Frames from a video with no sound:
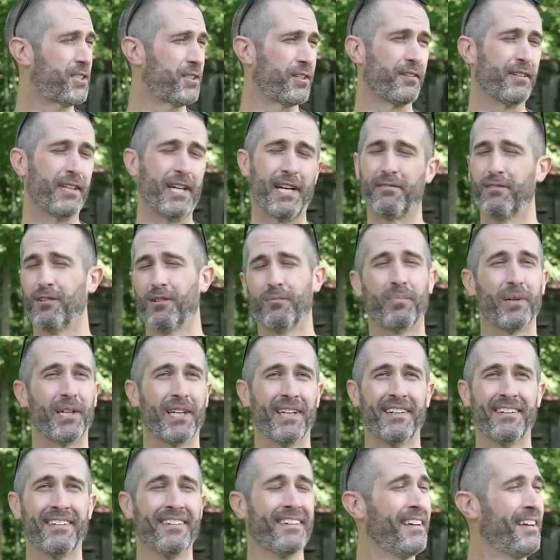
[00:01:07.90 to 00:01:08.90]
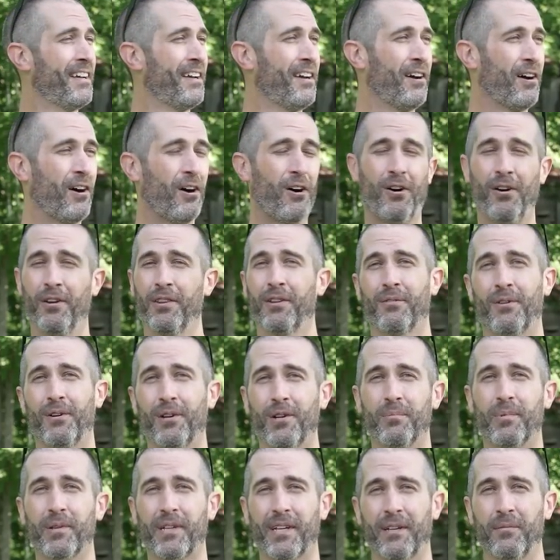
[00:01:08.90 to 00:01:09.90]
should never have been on the road
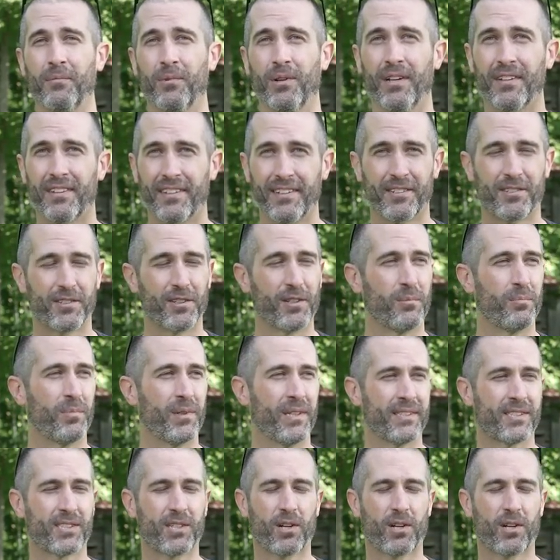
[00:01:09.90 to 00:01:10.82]
to begin with. It should have been